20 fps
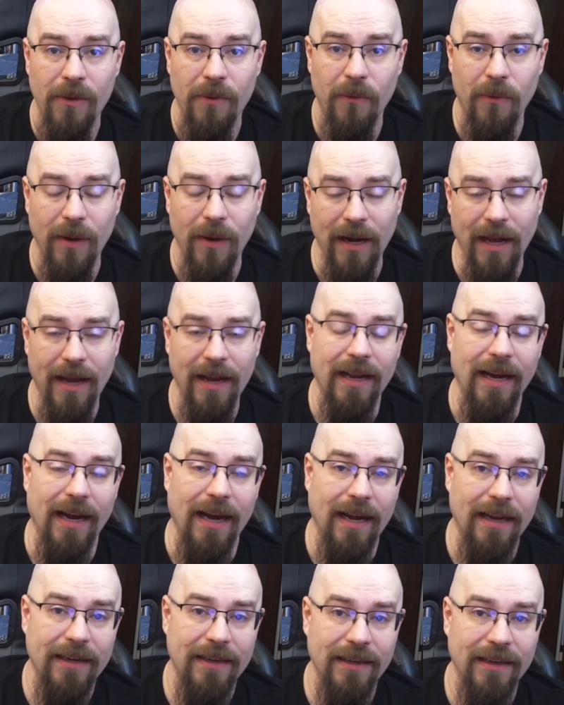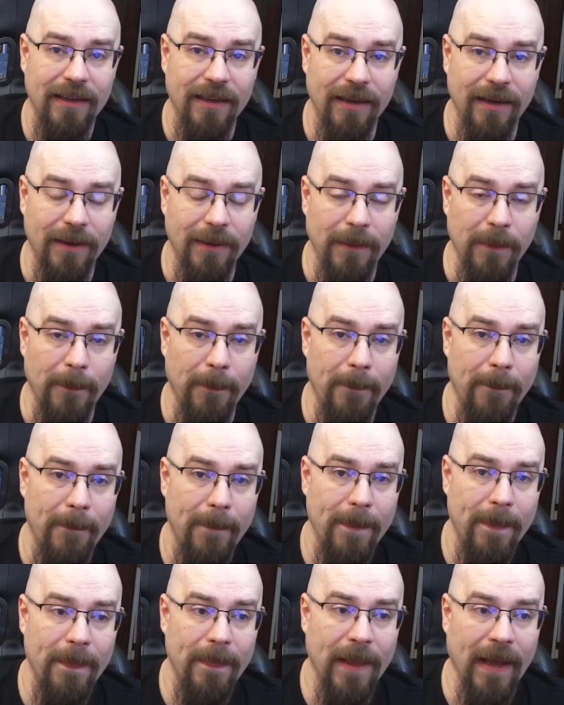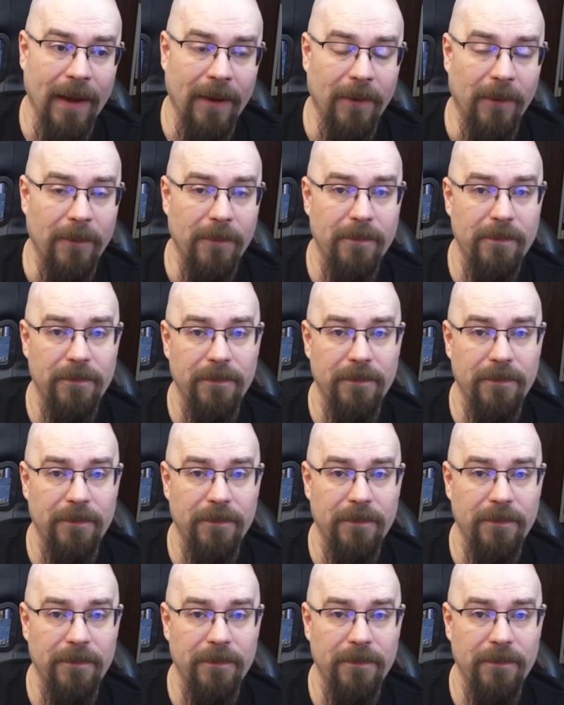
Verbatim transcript: what I got. Um, now,